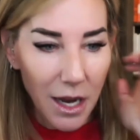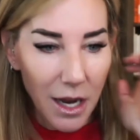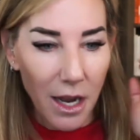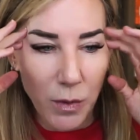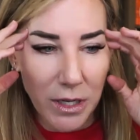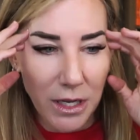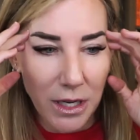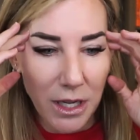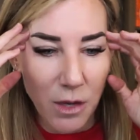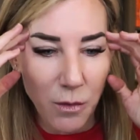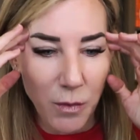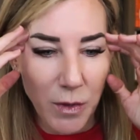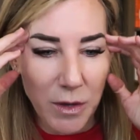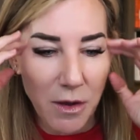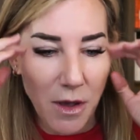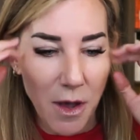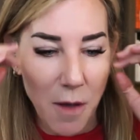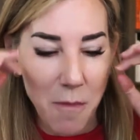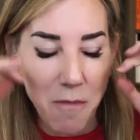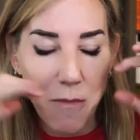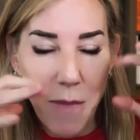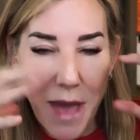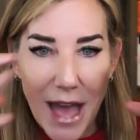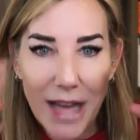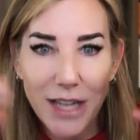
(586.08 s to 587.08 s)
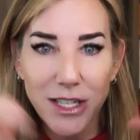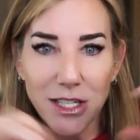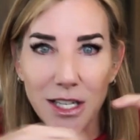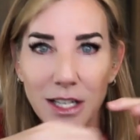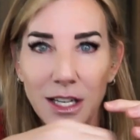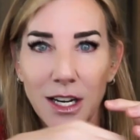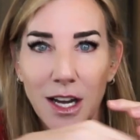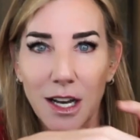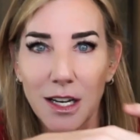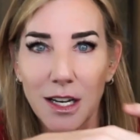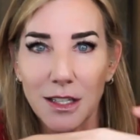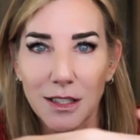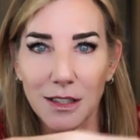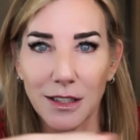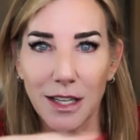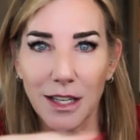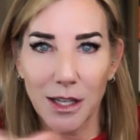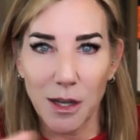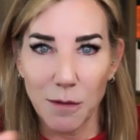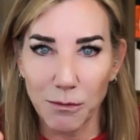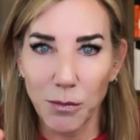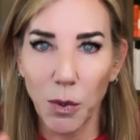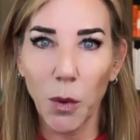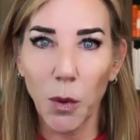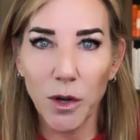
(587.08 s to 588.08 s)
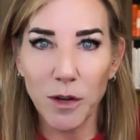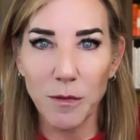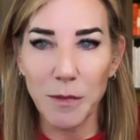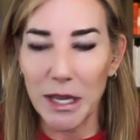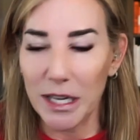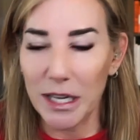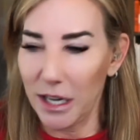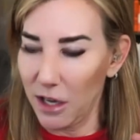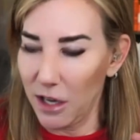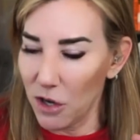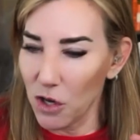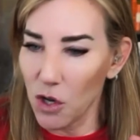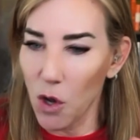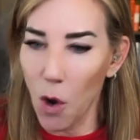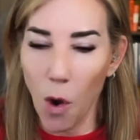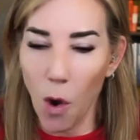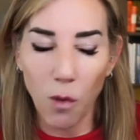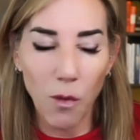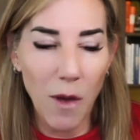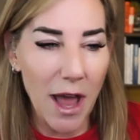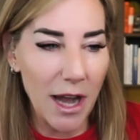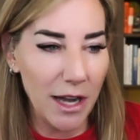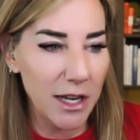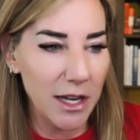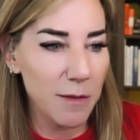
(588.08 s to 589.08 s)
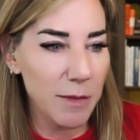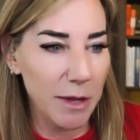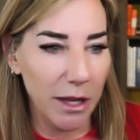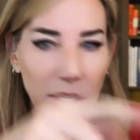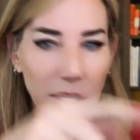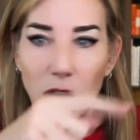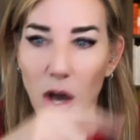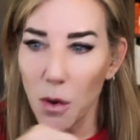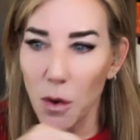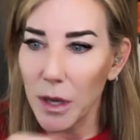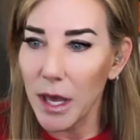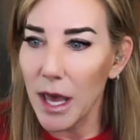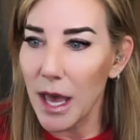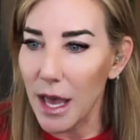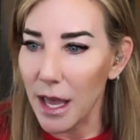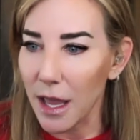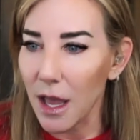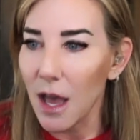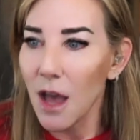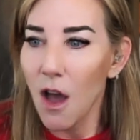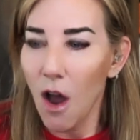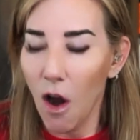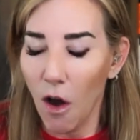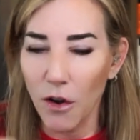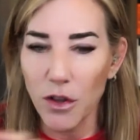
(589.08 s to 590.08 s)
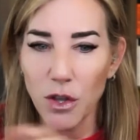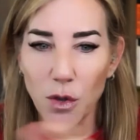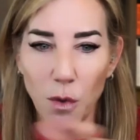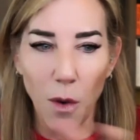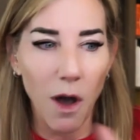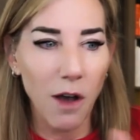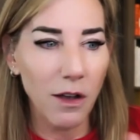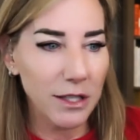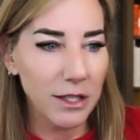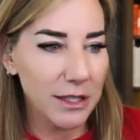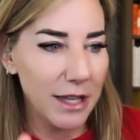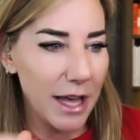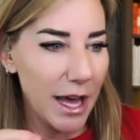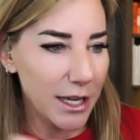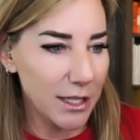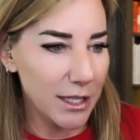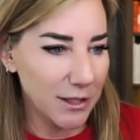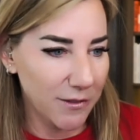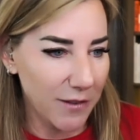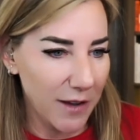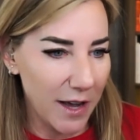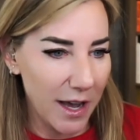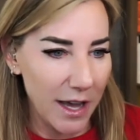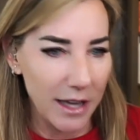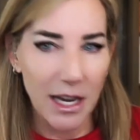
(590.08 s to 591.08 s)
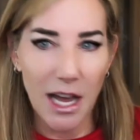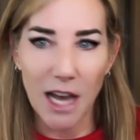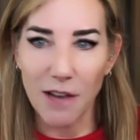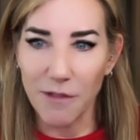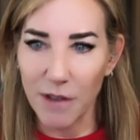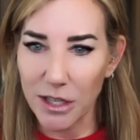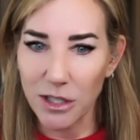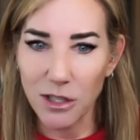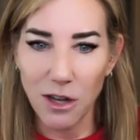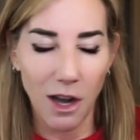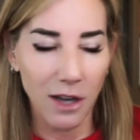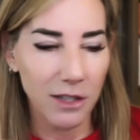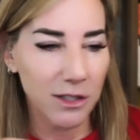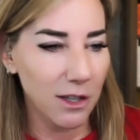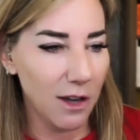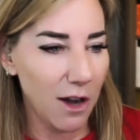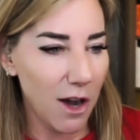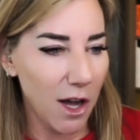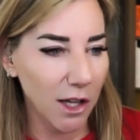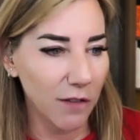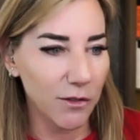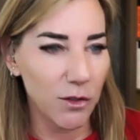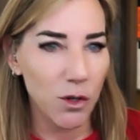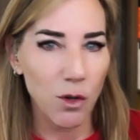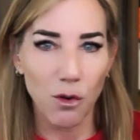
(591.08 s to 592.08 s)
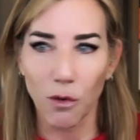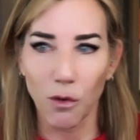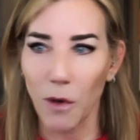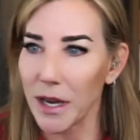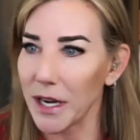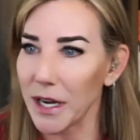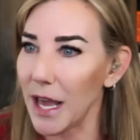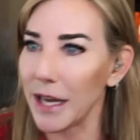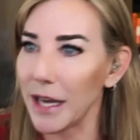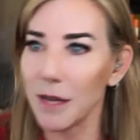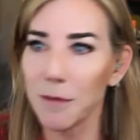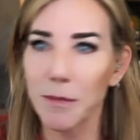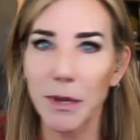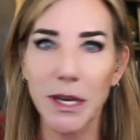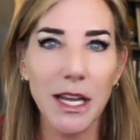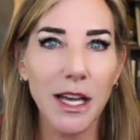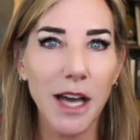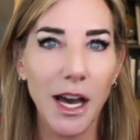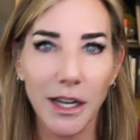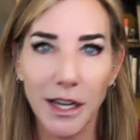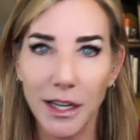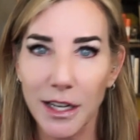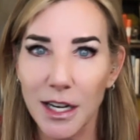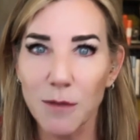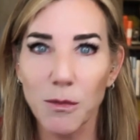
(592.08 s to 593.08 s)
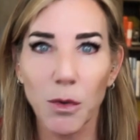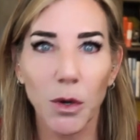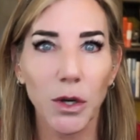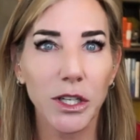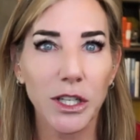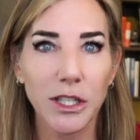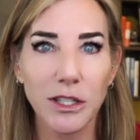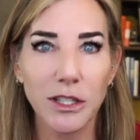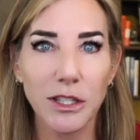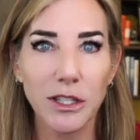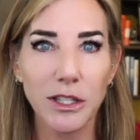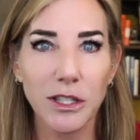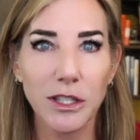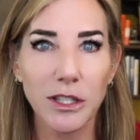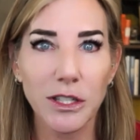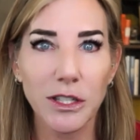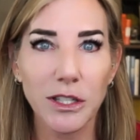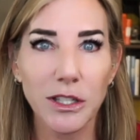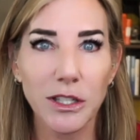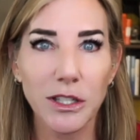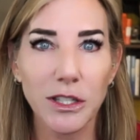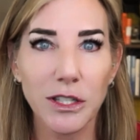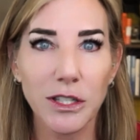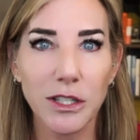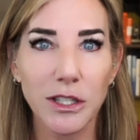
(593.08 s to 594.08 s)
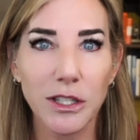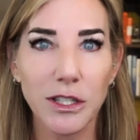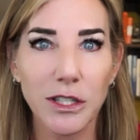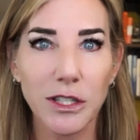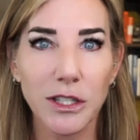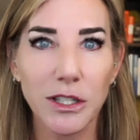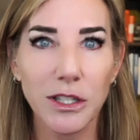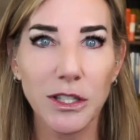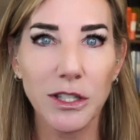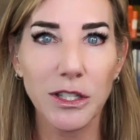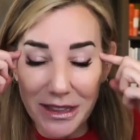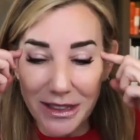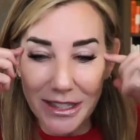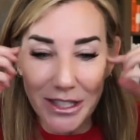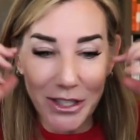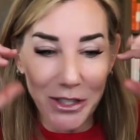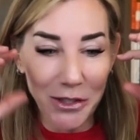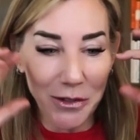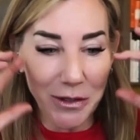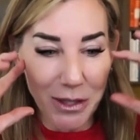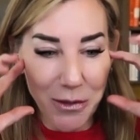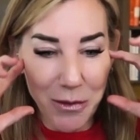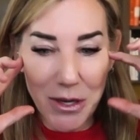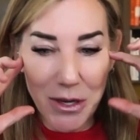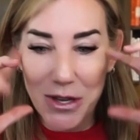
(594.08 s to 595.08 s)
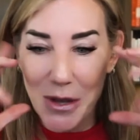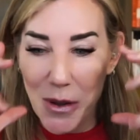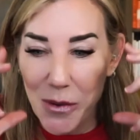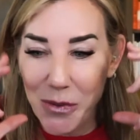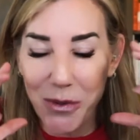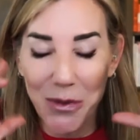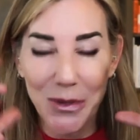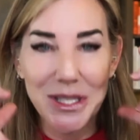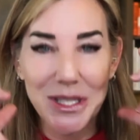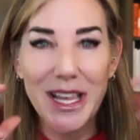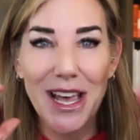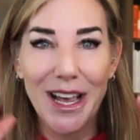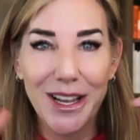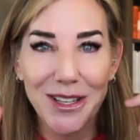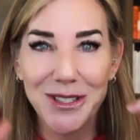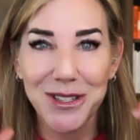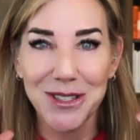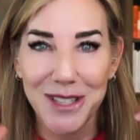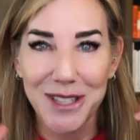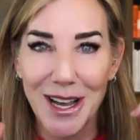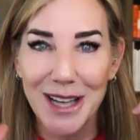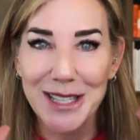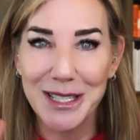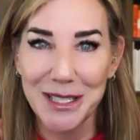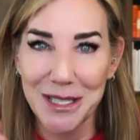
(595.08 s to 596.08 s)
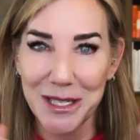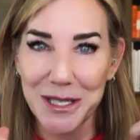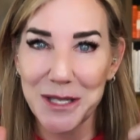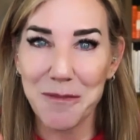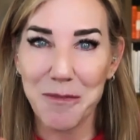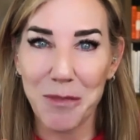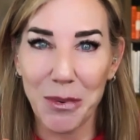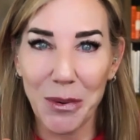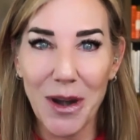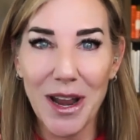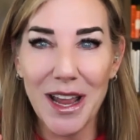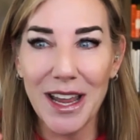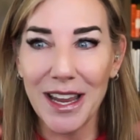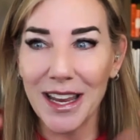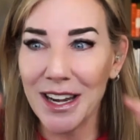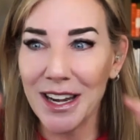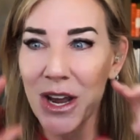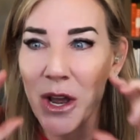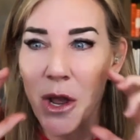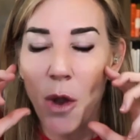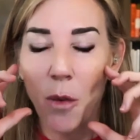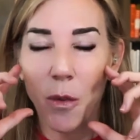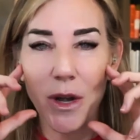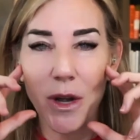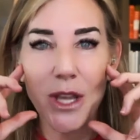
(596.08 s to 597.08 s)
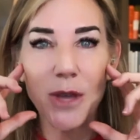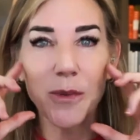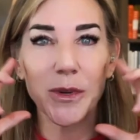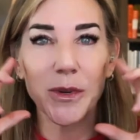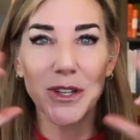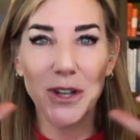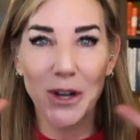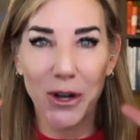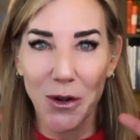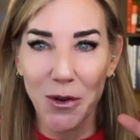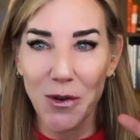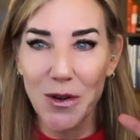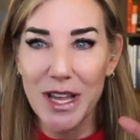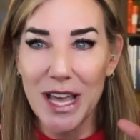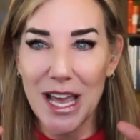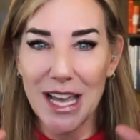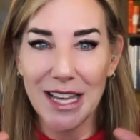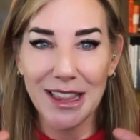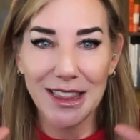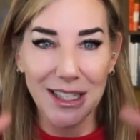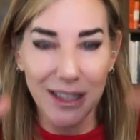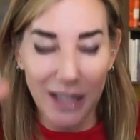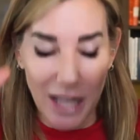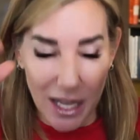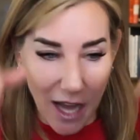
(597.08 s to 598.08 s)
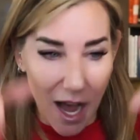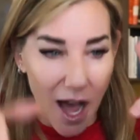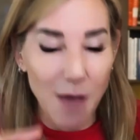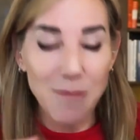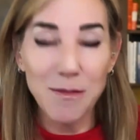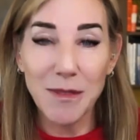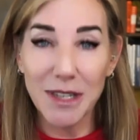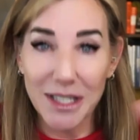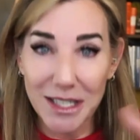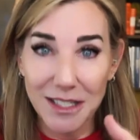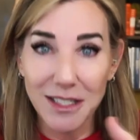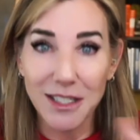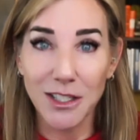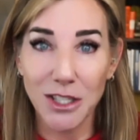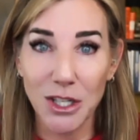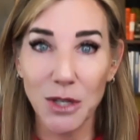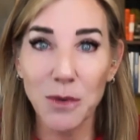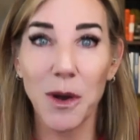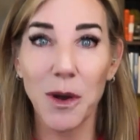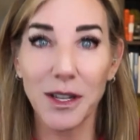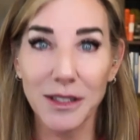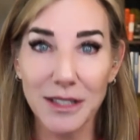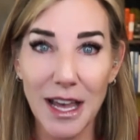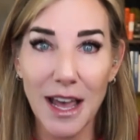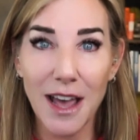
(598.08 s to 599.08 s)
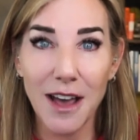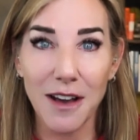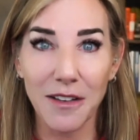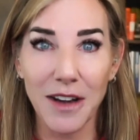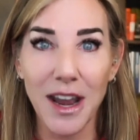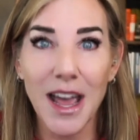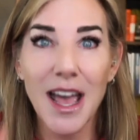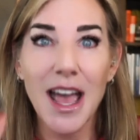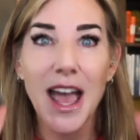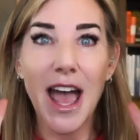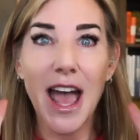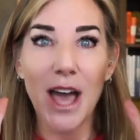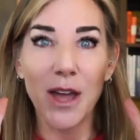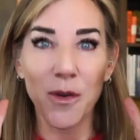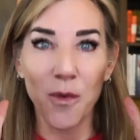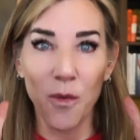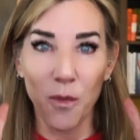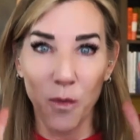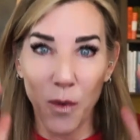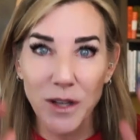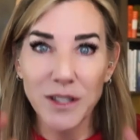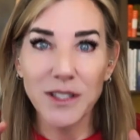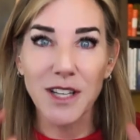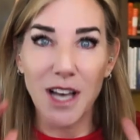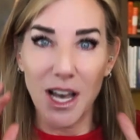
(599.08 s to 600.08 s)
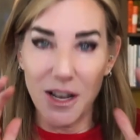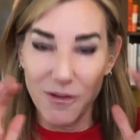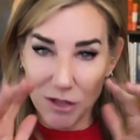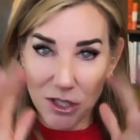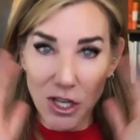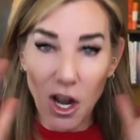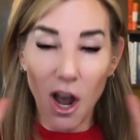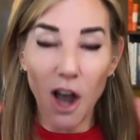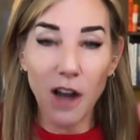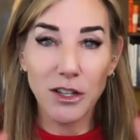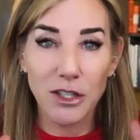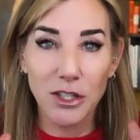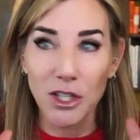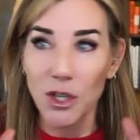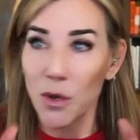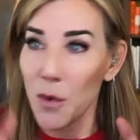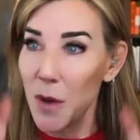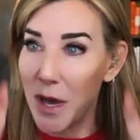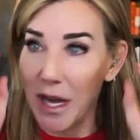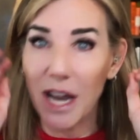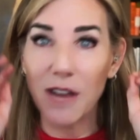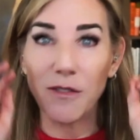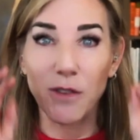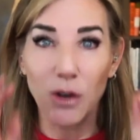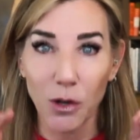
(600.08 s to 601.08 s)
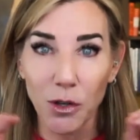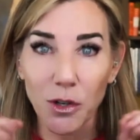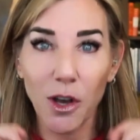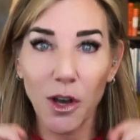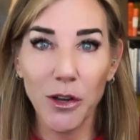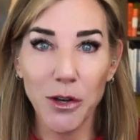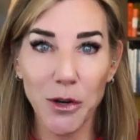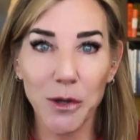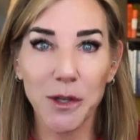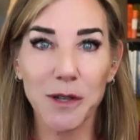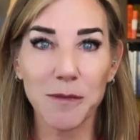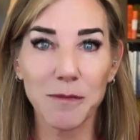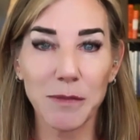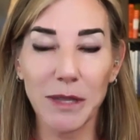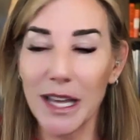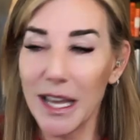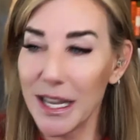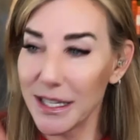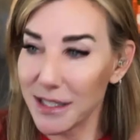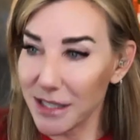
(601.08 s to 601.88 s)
he would imagine a, like a board meeting. He'd go around and he'd be like, okay, are you all satisfied? Have I talked to all of you? Great. Anybody got any more concerns? And like, so he literally would go through this exercise in his brain where he would create the like, I'm going to sit you all down. And once I've talked to you and I've heard all your complaints